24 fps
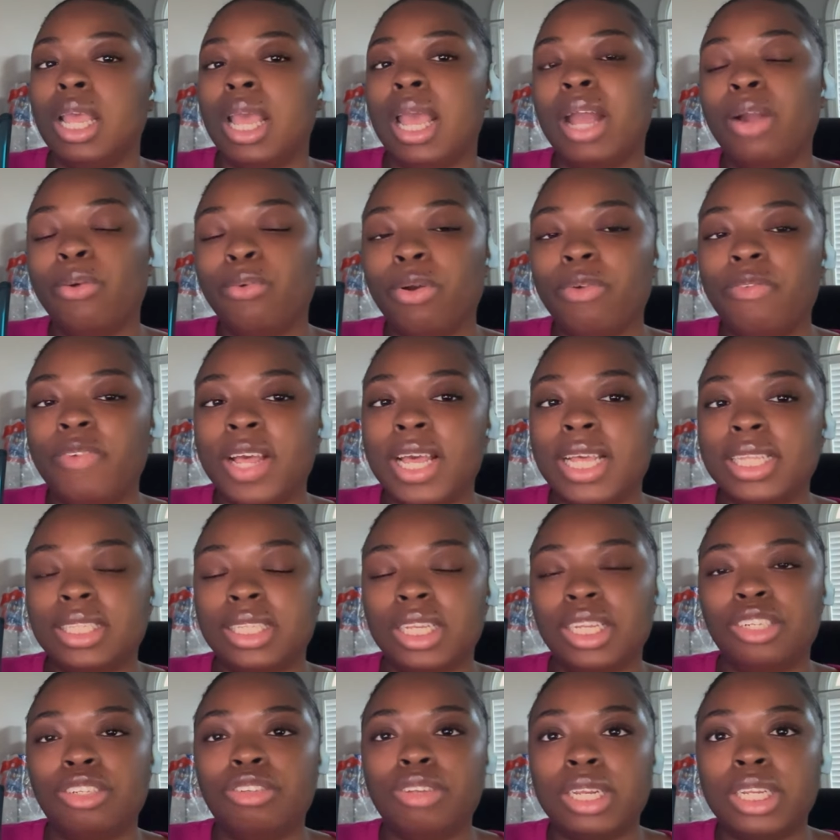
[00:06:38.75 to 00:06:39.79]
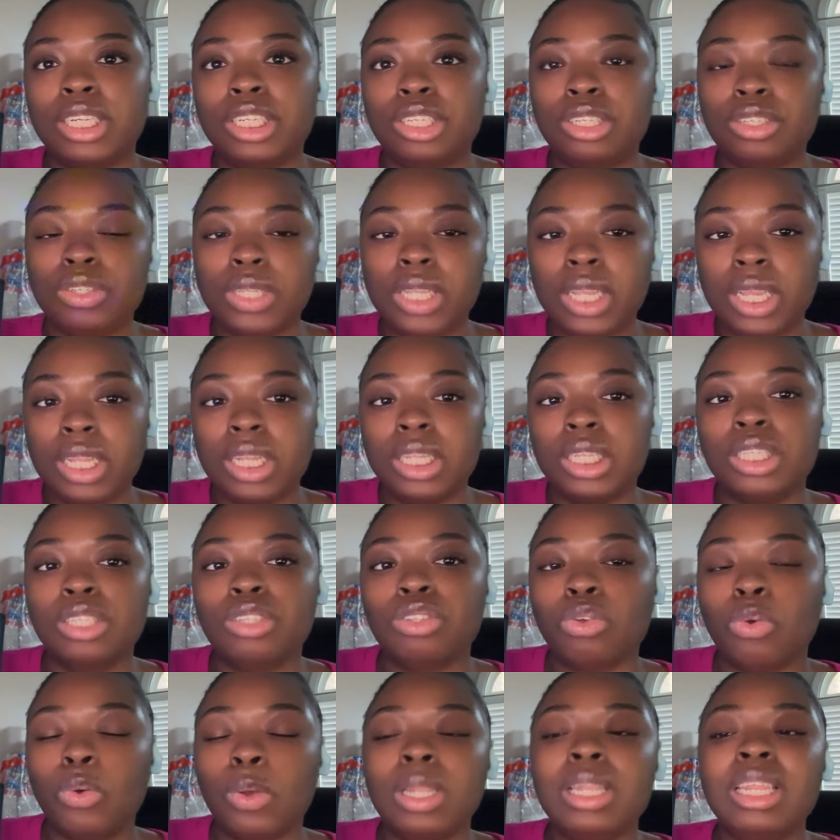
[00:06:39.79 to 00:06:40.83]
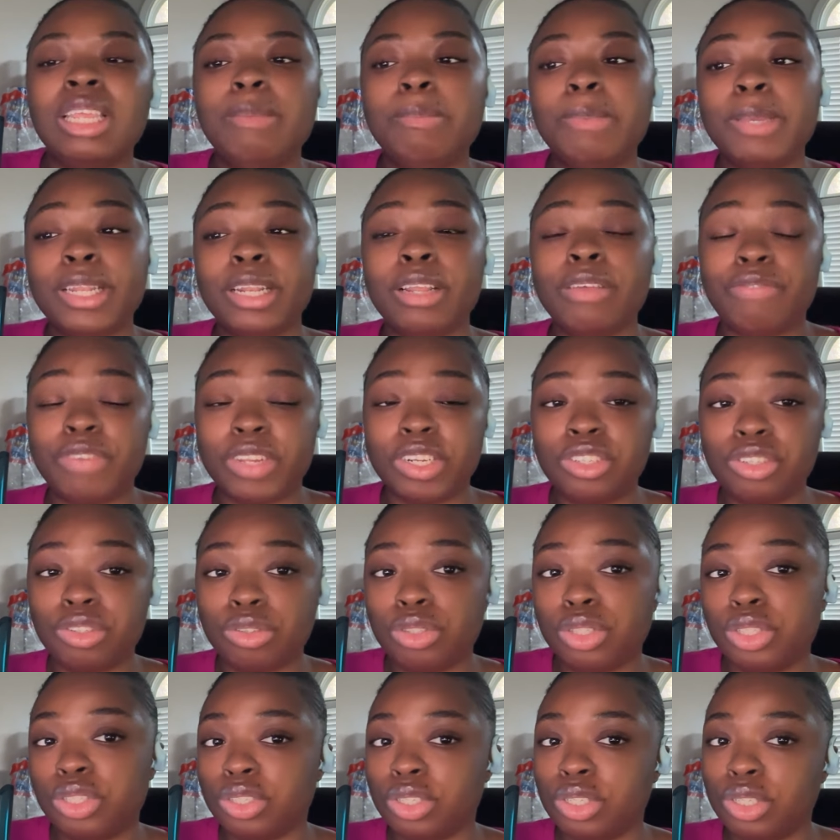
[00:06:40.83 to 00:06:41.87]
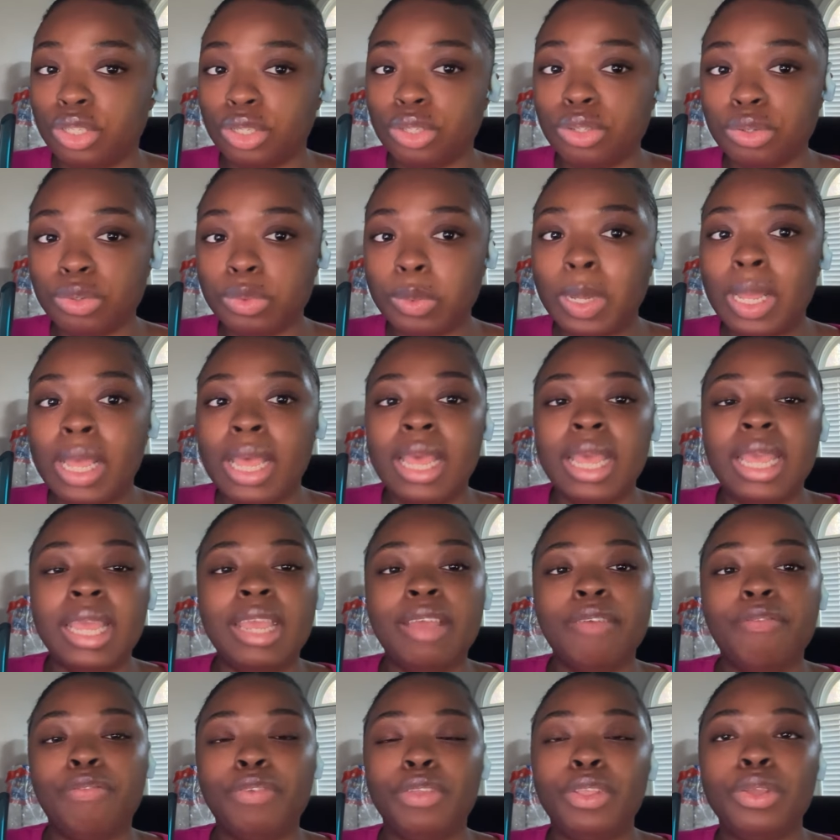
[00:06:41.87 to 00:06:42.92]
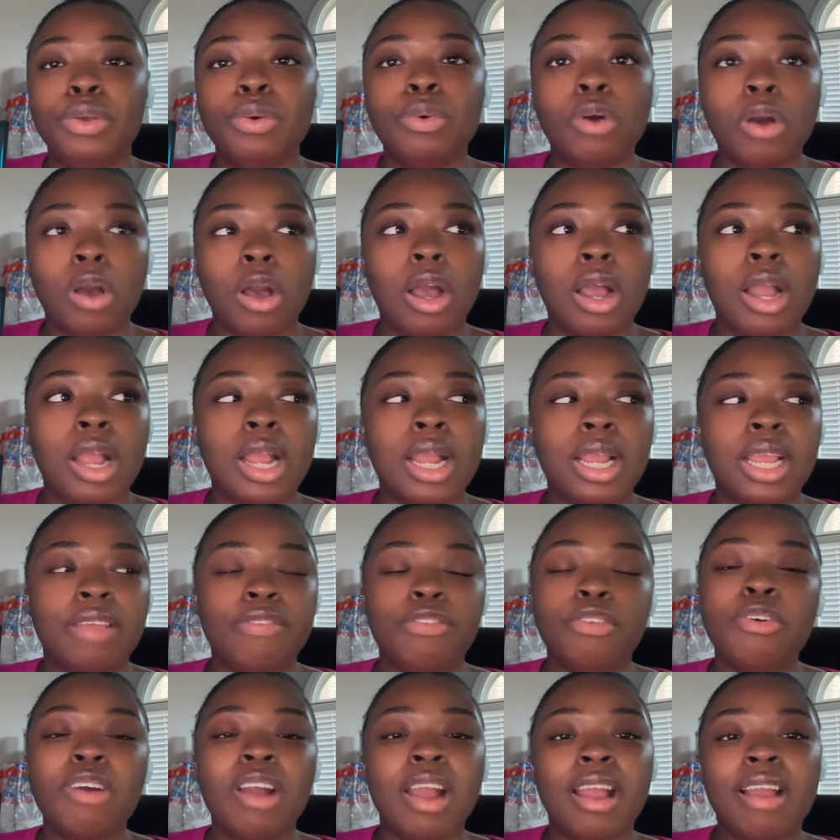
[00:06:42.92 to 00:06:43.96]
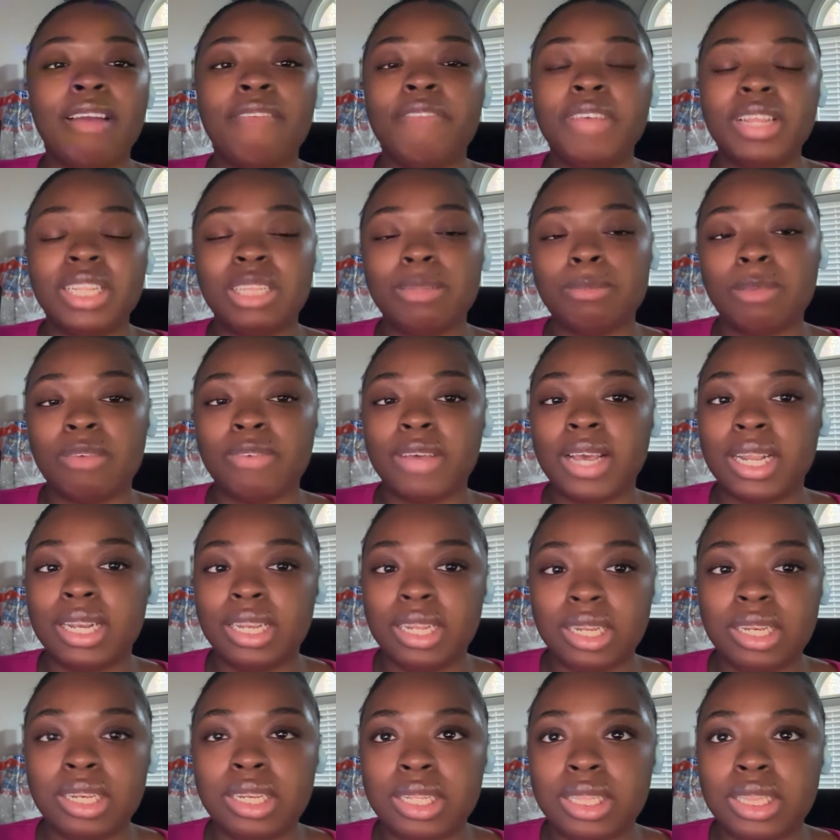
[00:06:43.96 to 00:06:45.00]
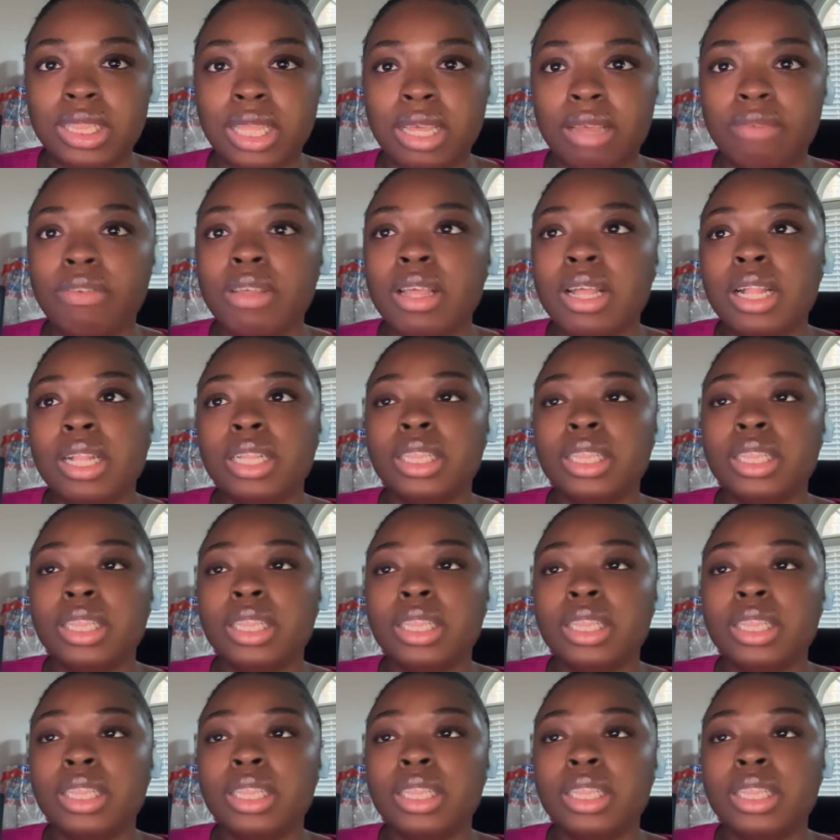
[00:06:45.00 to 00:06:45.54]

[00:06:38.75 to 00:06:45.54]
Equifax, and TransUnion is only beneficial to you if you are a victim of identity theft.